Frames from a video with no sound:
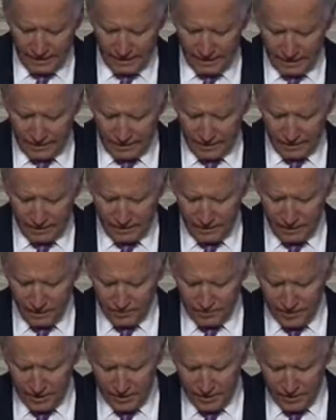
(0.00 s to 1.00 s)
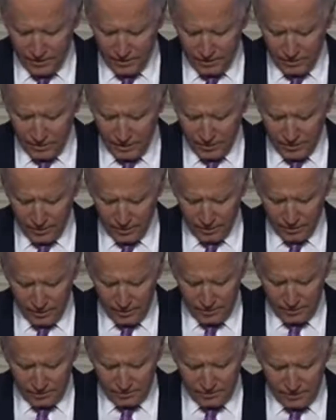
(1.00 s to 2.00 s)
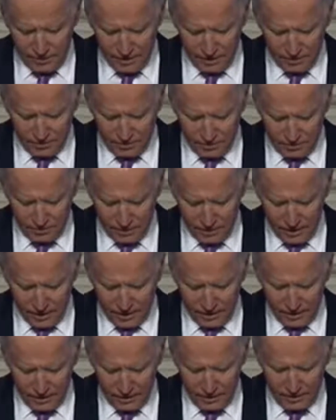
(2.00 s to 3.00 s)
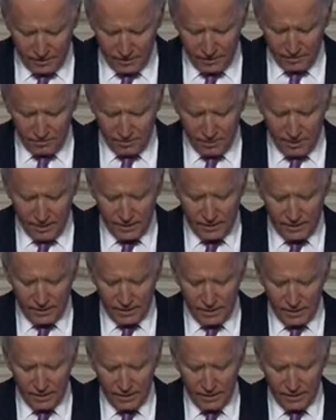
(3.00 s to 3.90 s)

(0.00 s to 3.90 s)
I'd like to update you on the aggressive steps we're taking to meet